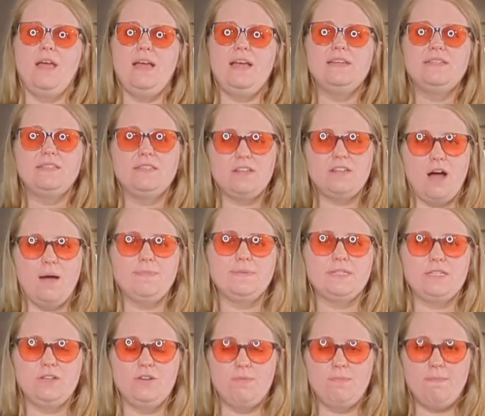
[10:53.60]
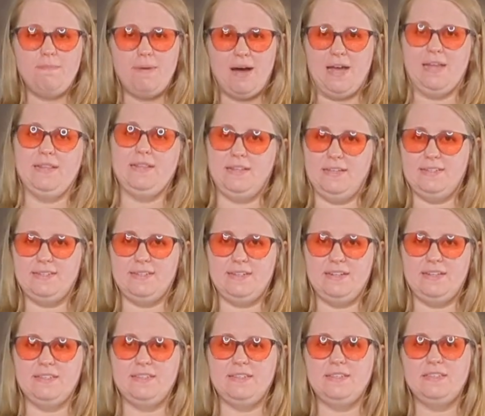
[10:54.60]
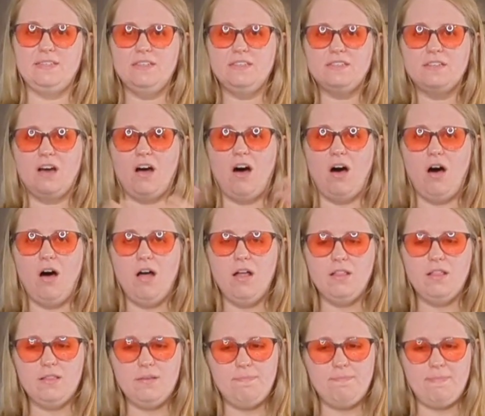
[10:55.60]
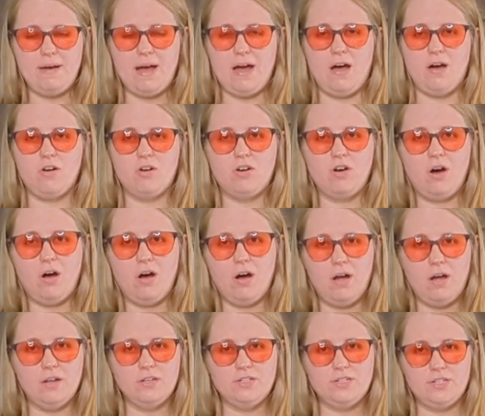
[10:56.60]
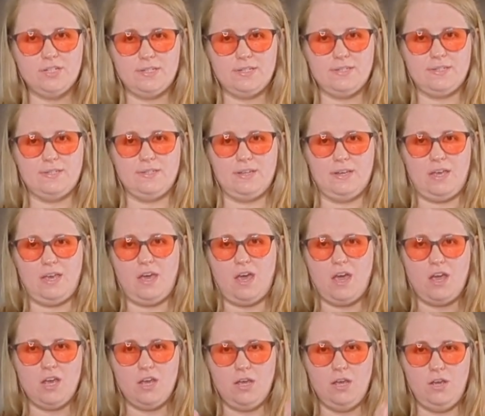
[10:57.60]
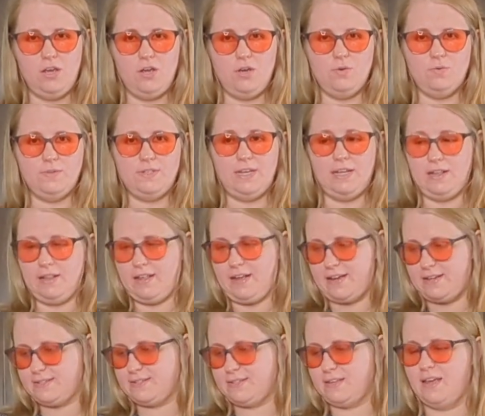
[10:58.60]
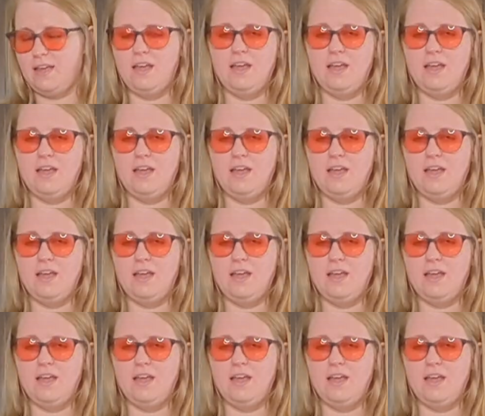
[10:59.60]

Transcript: It stops your mindlessness. This is all about consciously using less.